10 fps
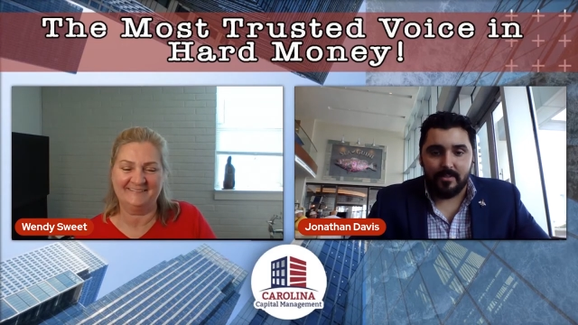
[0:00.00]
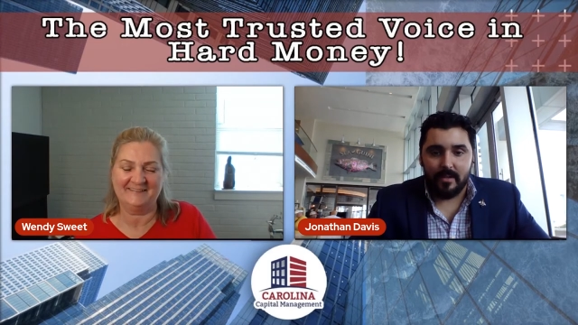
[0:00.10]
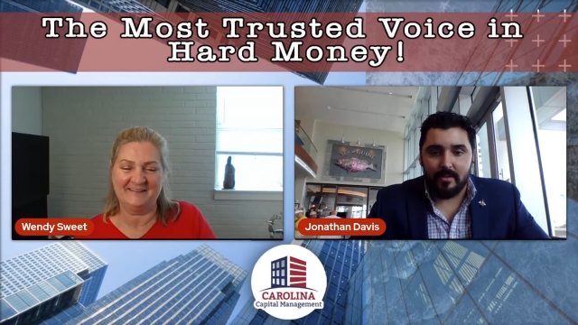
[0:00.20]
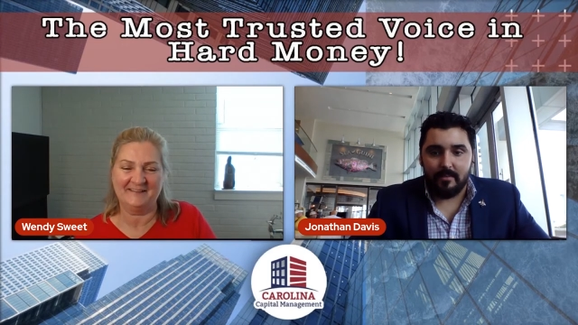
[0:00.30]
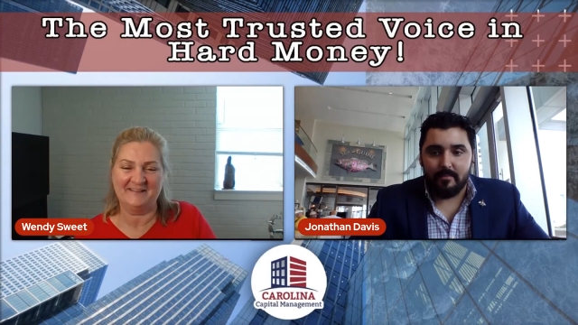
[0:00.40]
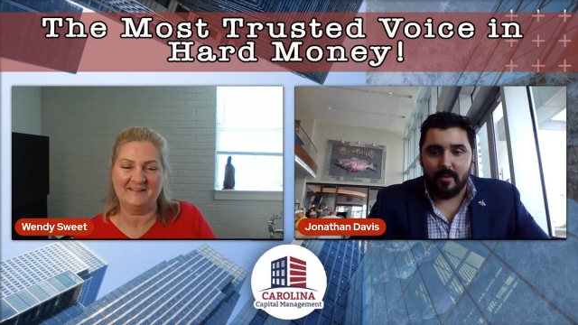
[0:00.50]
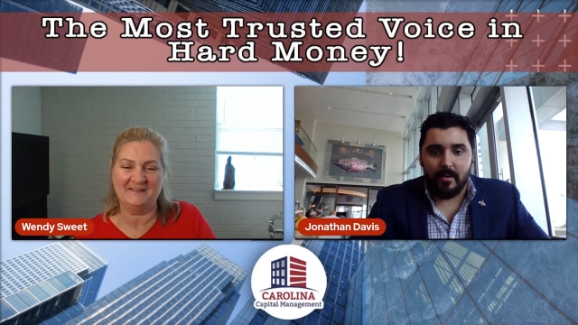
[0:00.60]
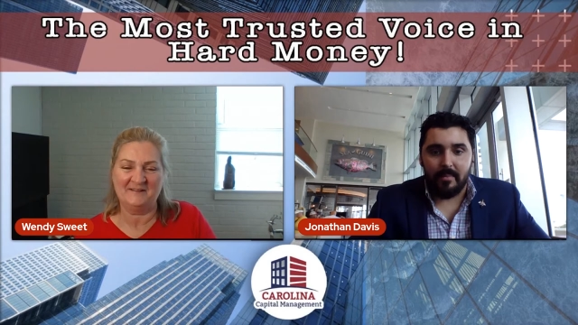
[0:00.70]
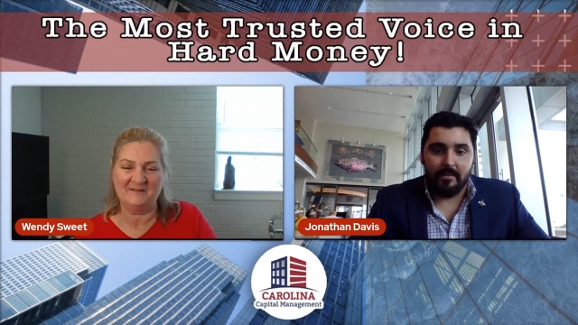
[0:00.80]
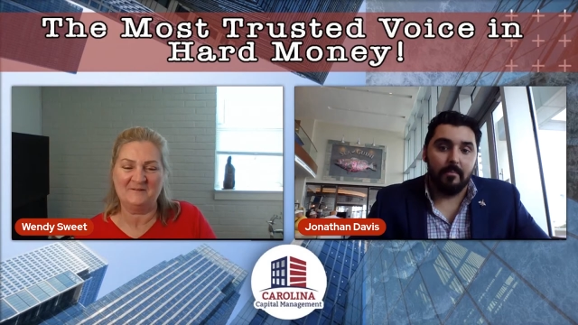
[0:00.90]
Speaker 1: I, pro-
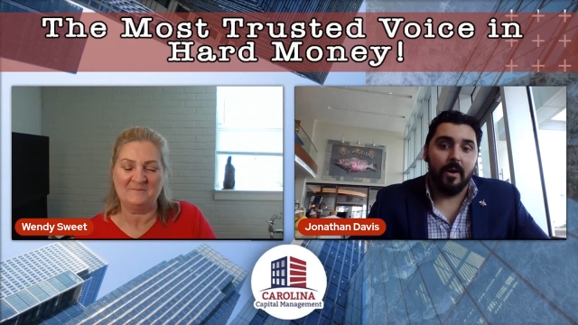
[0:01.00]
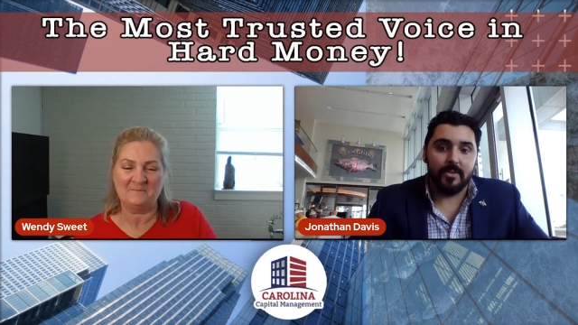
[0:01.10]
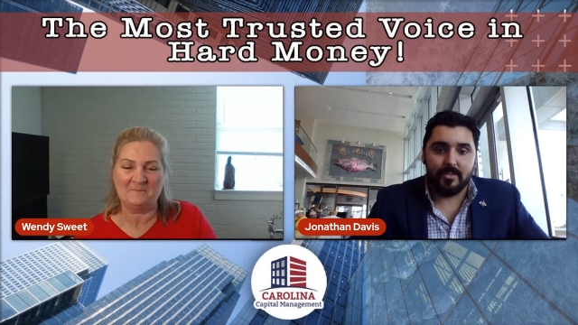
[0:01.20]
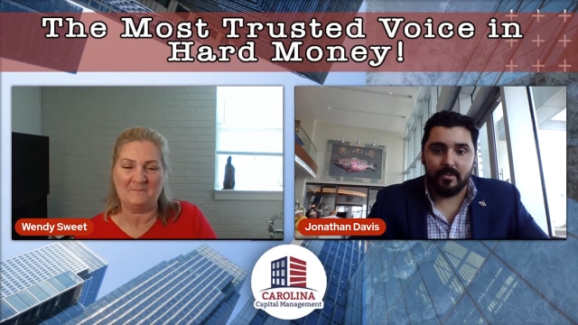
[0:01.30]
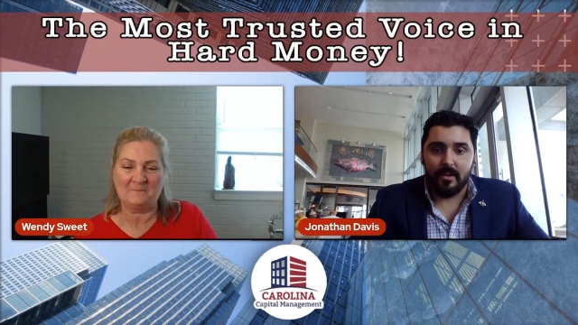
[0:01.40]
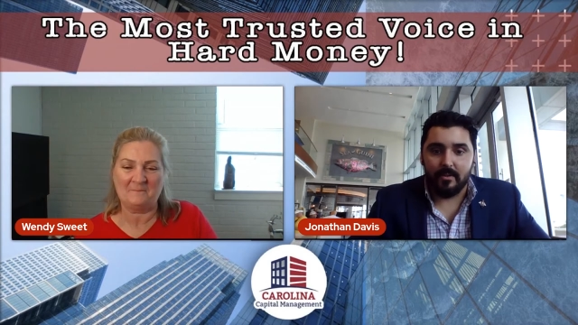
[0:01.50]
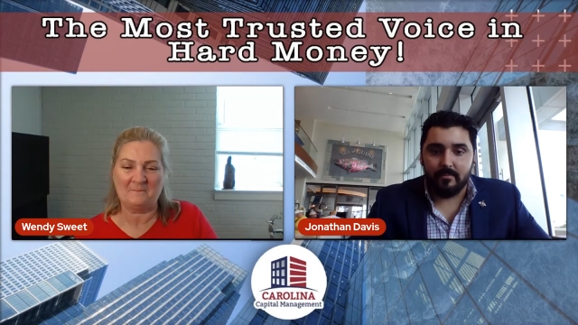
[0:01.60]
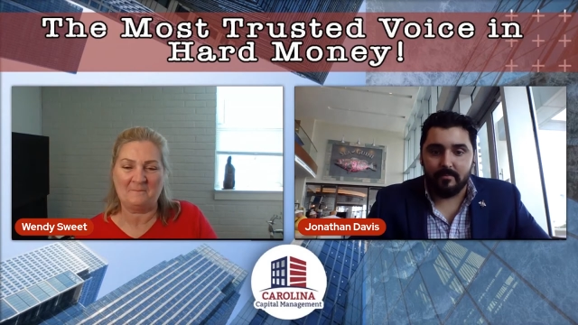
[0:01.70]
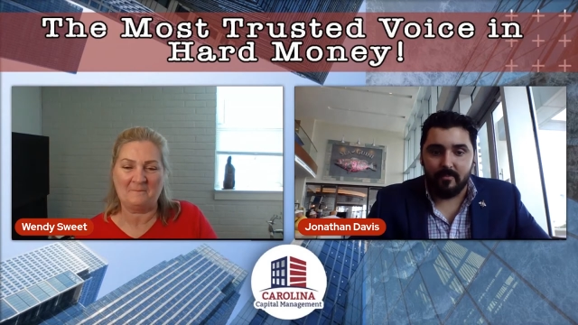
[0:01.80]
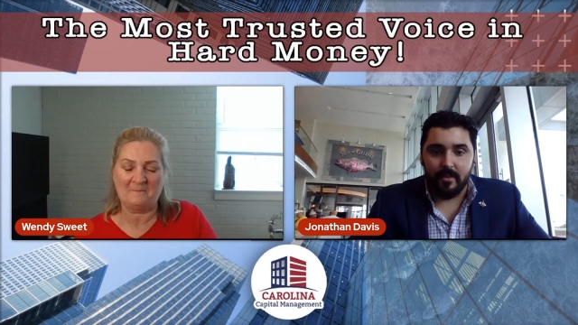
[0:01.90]
I mean, much,
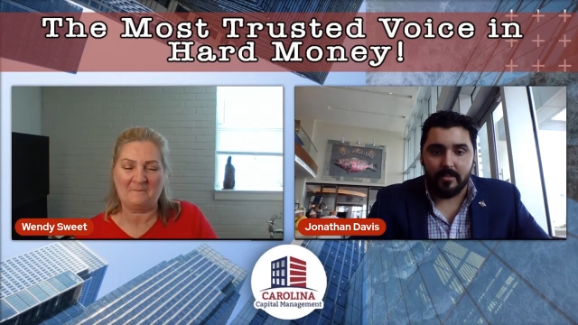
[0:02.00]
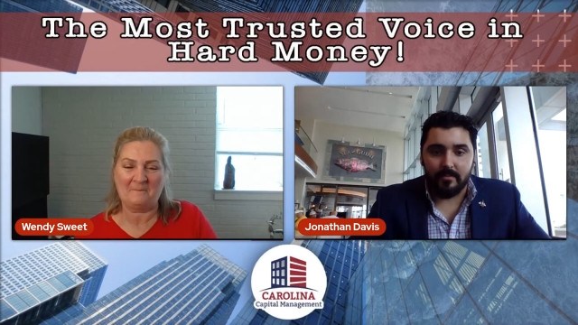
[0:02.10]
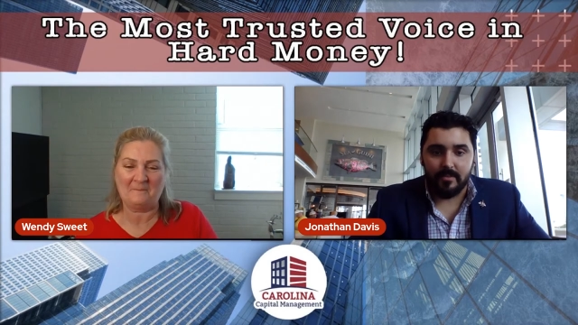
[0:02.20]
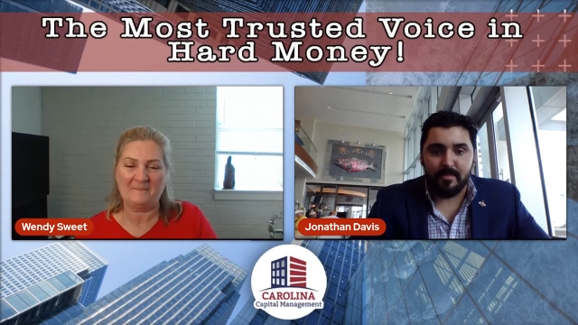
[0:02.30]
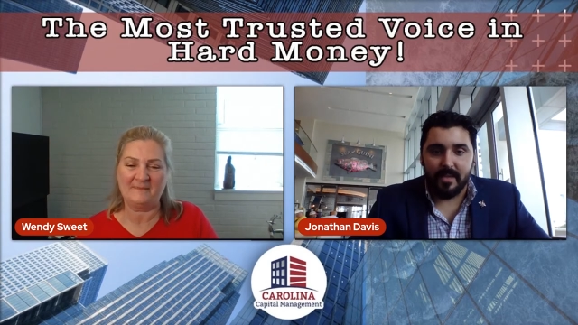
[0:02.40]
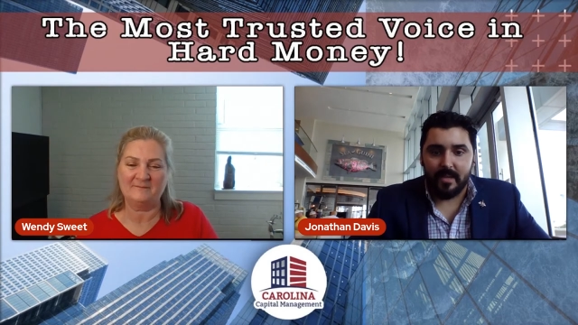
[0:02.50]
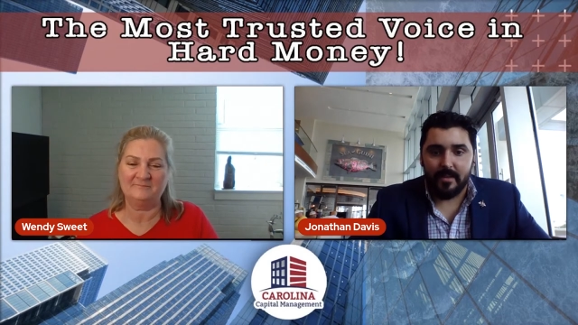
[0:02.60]
uh, relatively speaking.